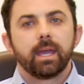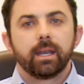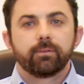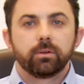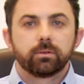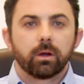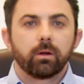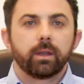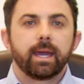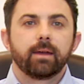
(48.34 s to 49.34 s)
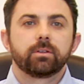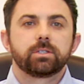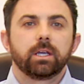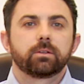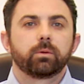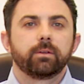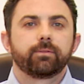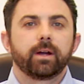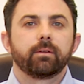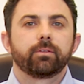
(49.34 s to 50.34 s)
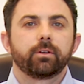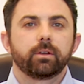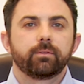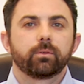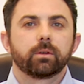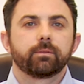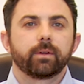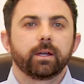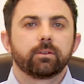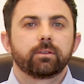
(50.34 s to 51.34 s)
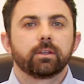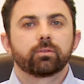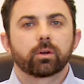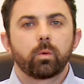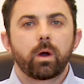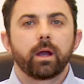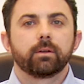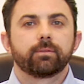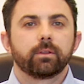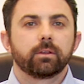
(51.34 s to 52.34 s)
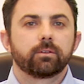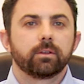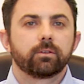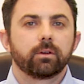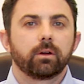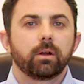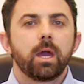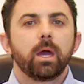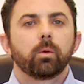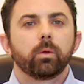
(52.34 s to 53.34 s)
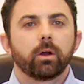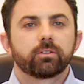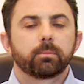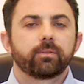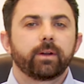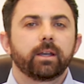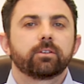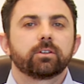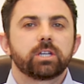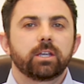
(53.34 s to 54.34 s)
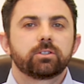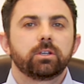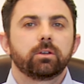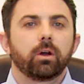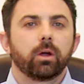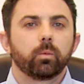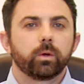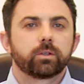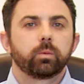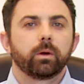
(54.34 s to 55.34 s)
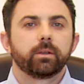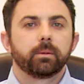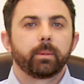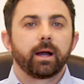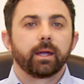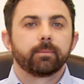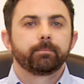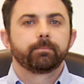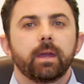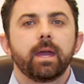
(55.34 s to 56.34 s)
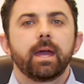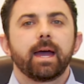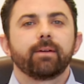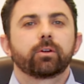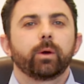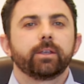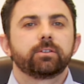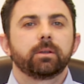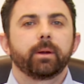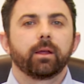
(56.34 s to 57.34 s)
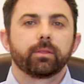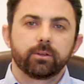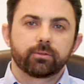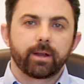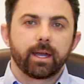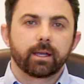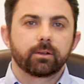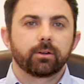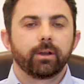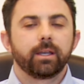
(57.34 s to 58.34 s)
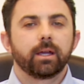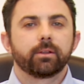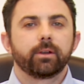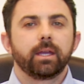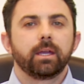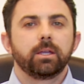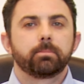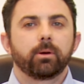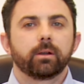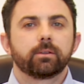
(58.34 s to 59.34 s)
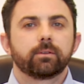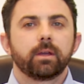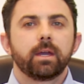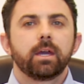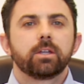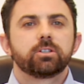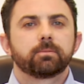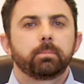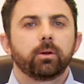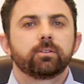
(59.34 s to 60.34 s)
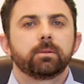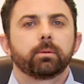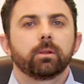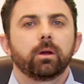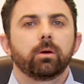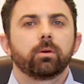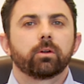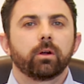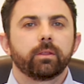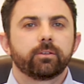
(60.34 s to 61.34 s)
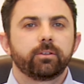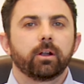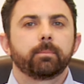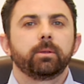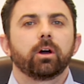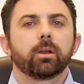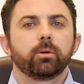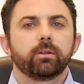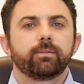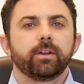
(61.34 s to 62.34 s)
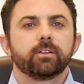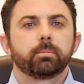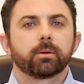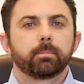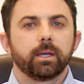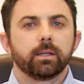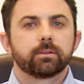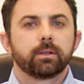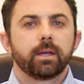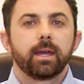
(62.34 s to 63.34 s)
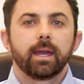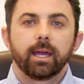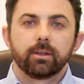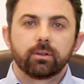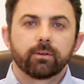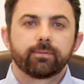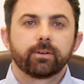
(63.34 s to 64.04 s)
And if you don't have a J2534 device that's required for this install, we also provide a suggestion on which one to buy. Have a question about this rack or any other AAE parts? Just post it below or on the CRP Automotive Facebook page. And don't